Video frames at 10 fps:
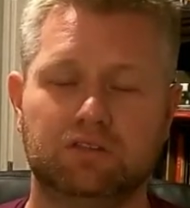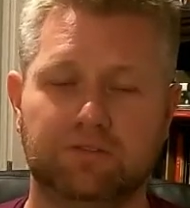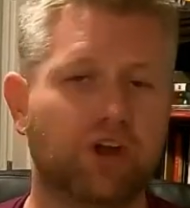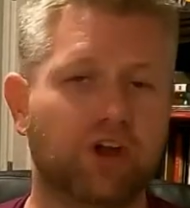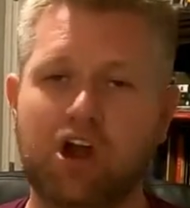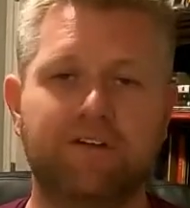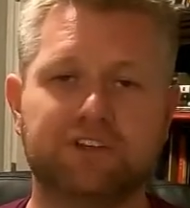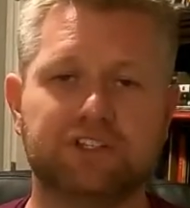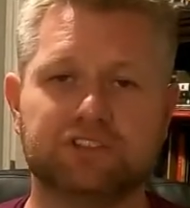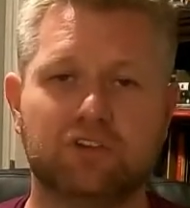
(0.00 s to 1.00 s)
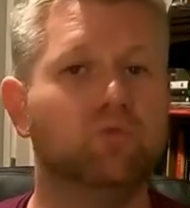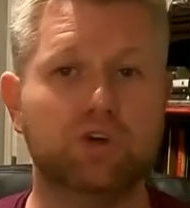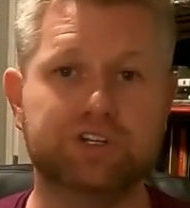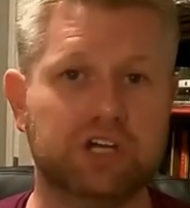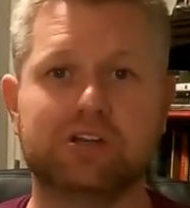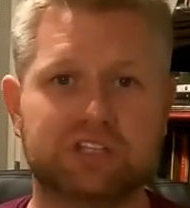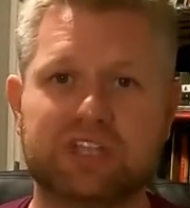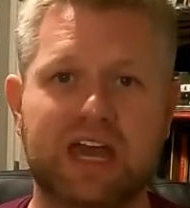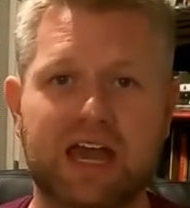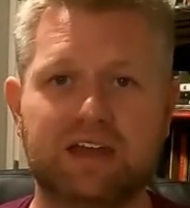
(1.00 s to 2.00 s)
The front office would
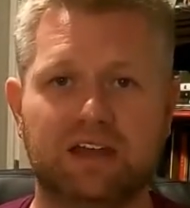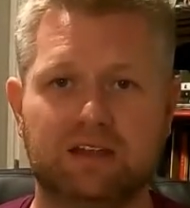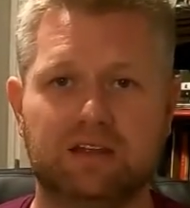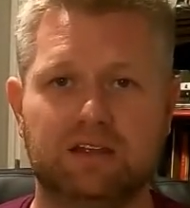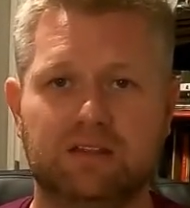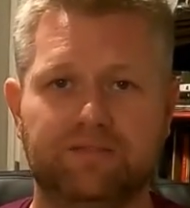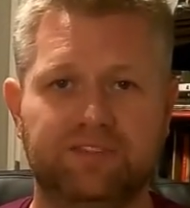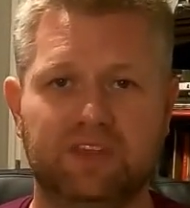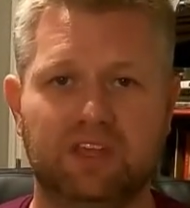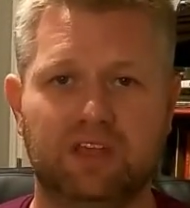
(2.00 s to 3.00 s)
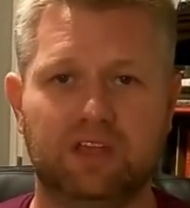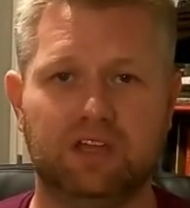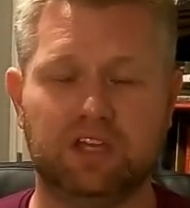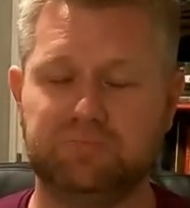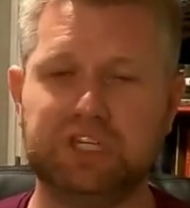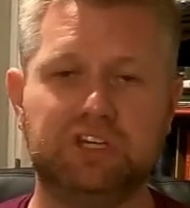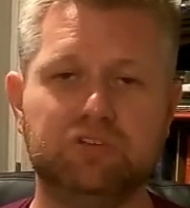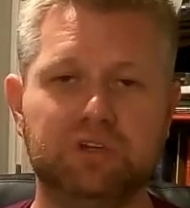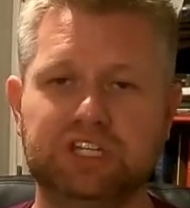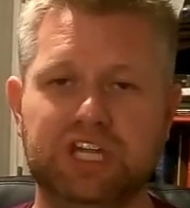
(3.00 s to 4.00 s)
notice that. That'd be a
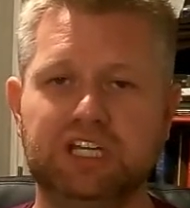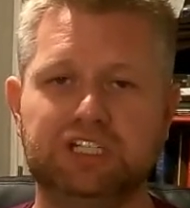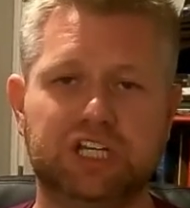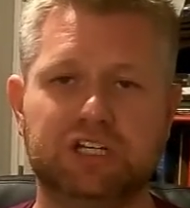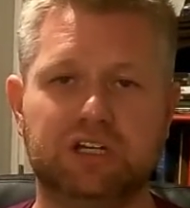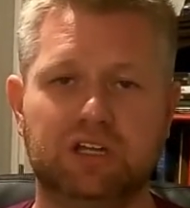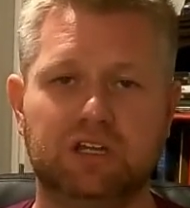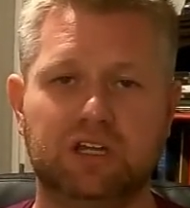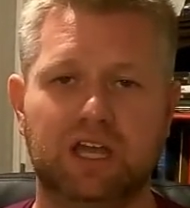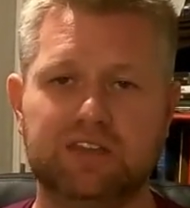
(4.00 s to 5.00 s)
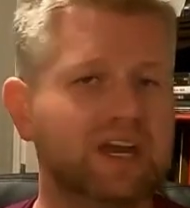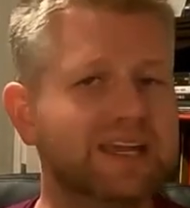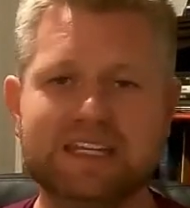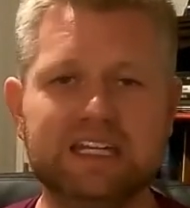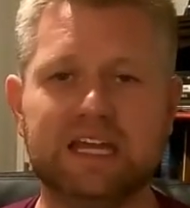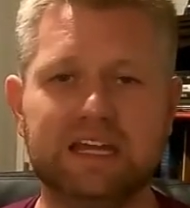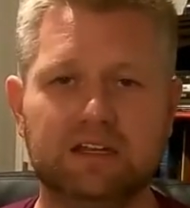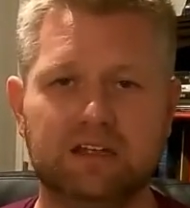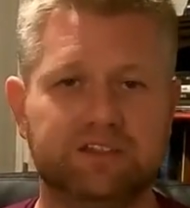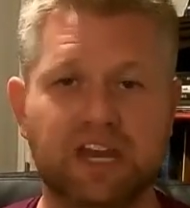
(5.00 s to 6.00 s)
humiliation. And they need it.
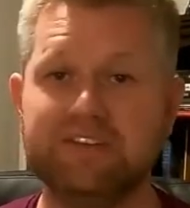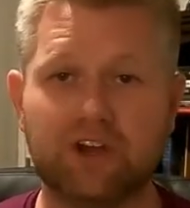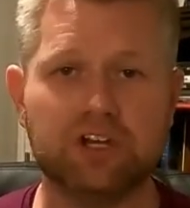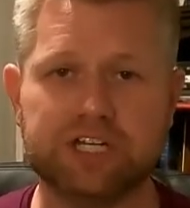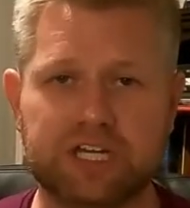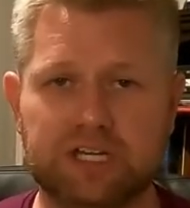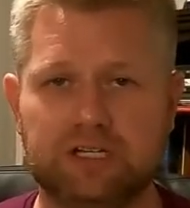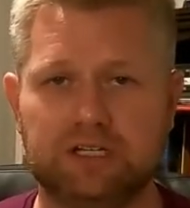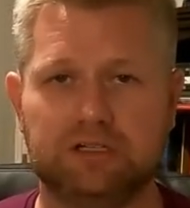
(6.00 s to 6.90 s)
They've earned it.